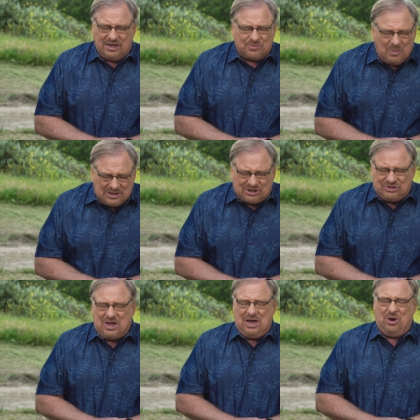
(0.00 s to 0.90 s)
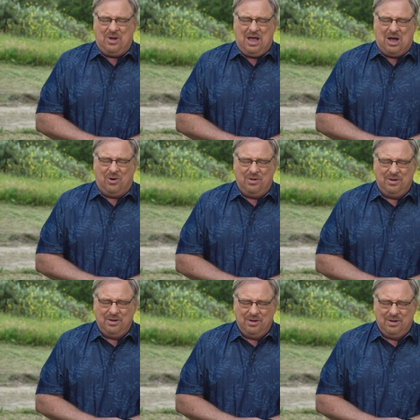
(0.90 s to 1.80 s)
as much as I know how,
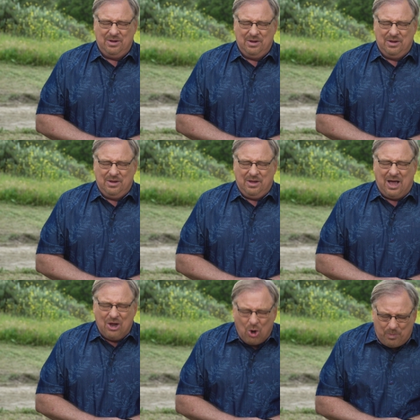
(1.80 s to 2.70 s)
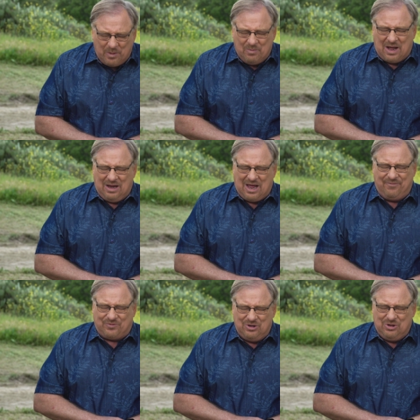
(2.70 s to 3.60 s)
I open my
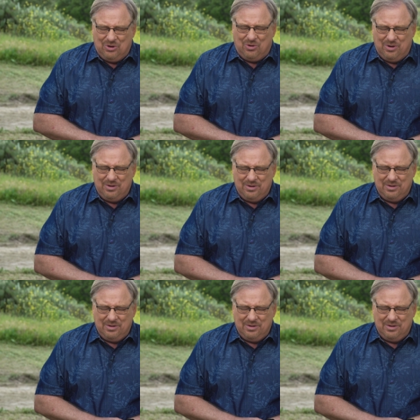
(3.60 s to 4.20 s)
life to you.